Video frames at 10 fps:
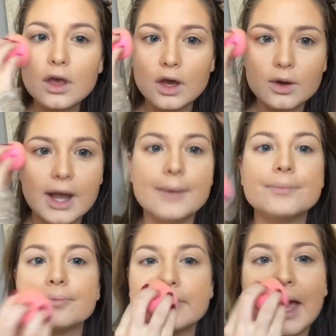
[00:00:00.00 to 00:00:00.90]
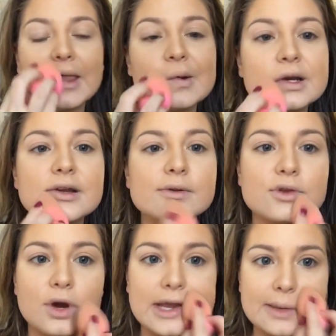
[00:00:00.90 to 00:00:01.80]
Okay, now that we're done with
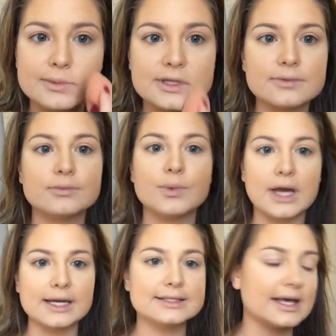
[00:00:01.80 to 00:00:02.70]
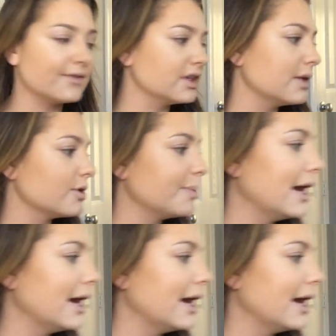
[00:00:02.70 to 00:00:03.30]
creams, we gotta set everything with